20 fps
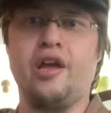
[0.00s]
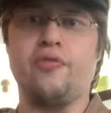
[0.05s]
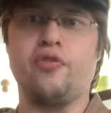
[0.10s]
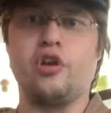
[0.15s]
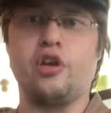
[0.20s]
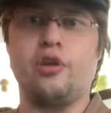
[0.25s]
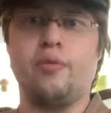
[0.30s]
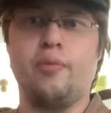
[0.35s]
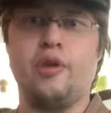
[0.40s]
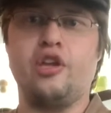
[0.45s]
if you're
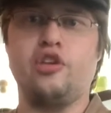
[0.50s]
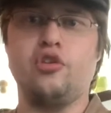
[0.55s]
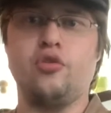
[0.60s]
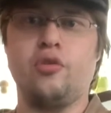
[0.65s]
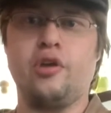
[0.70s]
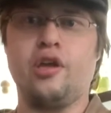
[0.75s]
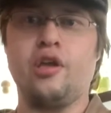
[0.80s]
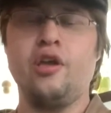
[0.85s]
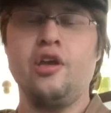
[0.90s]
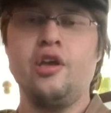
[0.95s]
going to be
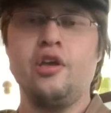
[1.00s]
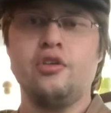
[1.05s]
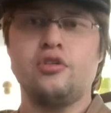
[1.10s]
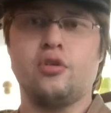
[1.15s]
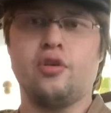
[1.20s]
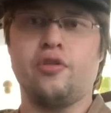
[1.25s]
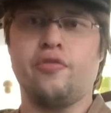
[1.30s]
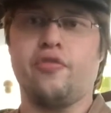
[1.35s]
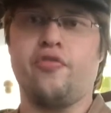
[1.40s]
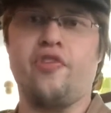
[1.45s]
doing
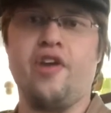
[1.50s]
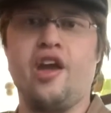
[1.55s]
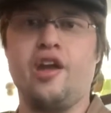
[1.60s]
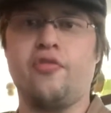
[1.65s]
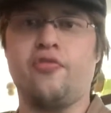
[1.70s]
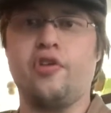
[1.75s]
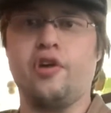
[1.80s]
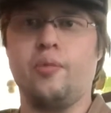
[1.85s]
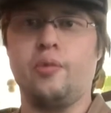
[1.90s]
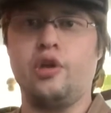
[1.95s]
sort of a
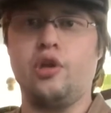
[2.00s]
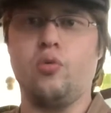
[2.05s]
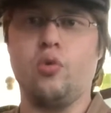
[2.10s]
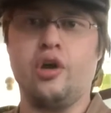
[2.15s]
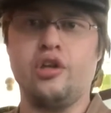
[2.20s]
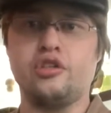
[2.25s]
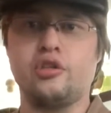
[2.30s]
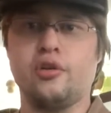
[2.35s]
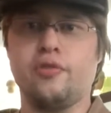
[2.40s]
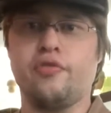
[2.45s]
fan film and you
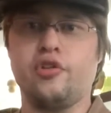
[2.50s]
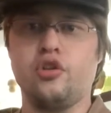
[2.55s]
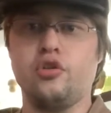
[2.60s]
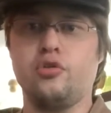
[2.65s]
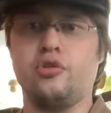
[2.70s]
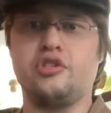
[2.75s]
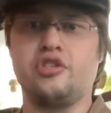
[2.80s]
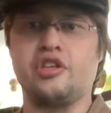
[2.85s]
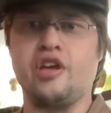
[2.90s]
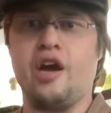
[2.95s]
want sort of a
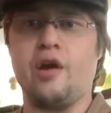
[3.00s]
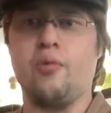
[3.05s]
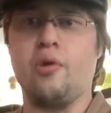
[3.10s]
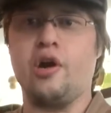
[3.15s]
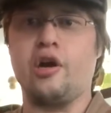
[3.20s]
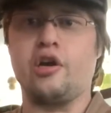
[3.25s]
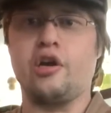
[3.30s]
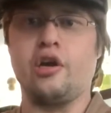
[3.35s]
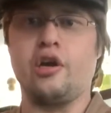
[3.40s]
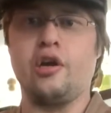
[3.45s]
Luke
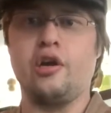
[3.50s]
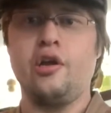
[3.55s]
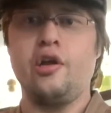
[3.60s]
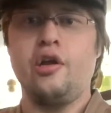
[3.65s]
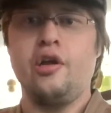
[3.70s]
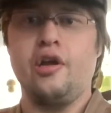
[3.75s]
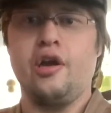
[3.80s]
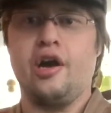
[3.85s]
Skywalker